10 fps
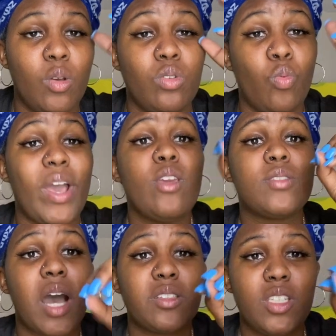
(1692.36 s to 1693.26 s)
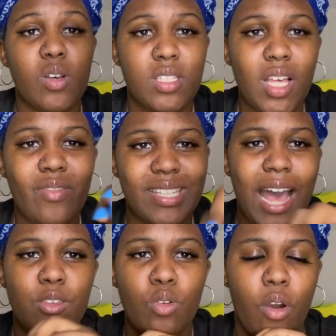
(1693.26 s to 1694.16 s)
way you talk to yourself is how
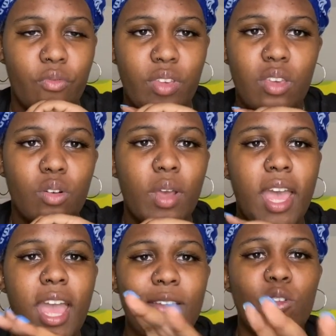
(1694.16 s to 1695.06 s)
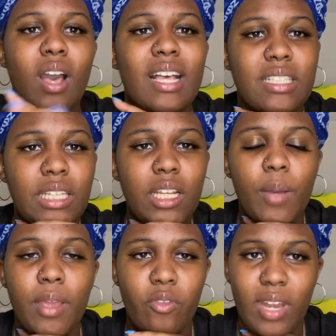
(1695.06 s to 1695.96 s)
you're going to feel. If you constantly get up
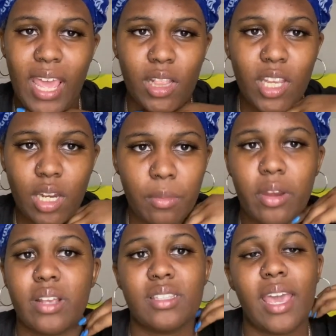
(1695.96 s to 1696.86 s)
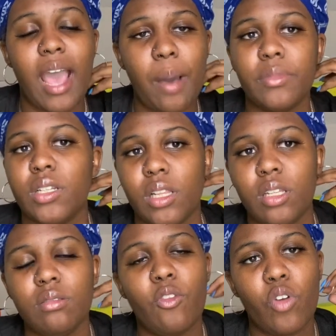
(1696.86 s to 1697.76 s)
every day and look in the mirror and say, I'm
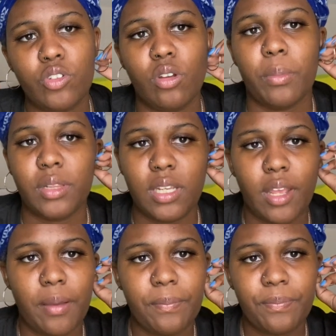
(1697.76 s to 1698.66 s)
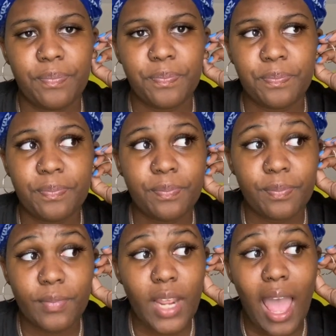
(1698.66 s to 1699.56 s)
ugly, of course you're going to believe that.
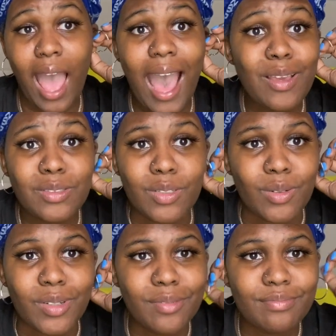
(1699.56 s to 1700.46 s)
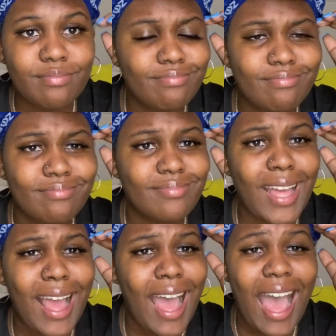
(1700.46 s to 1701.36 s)
I used to do it.
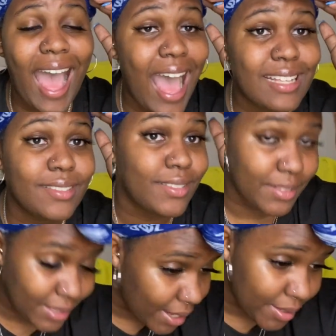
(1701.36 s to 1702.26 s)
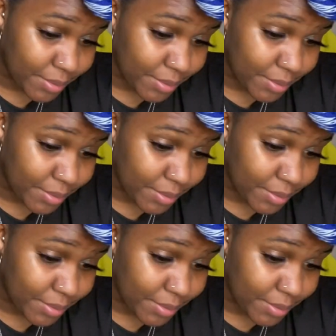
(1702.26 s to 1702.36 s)
I still